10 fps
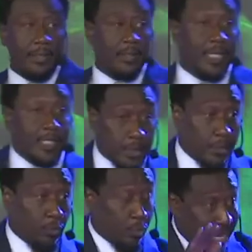Instead
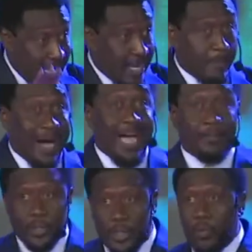of reading the
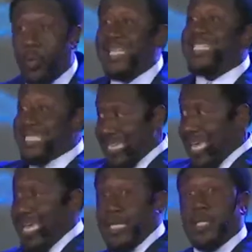Bible to see what it
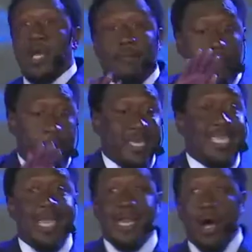says from
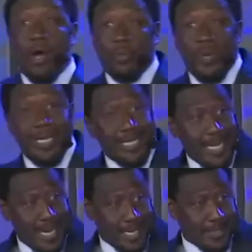beginning all the way to
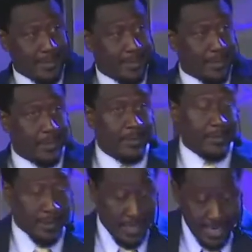end.
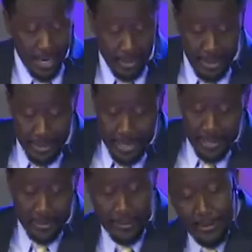Are y'all hearing that?
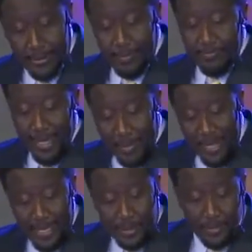
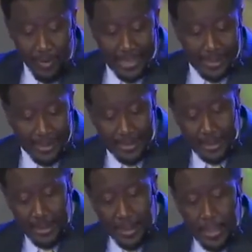Amen. Watch this.
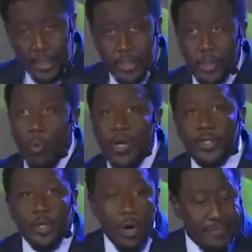So we're
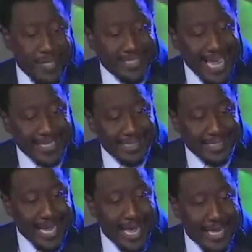doing this
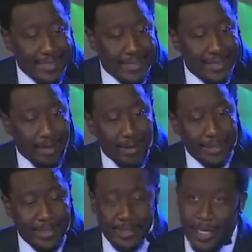exercise. Lord
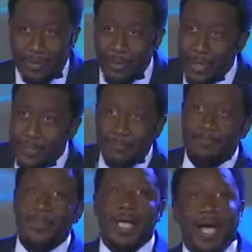Jesus, I don't know why
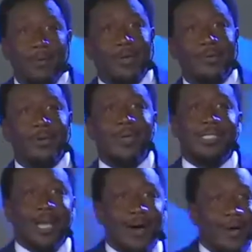I wasn't going to go this long.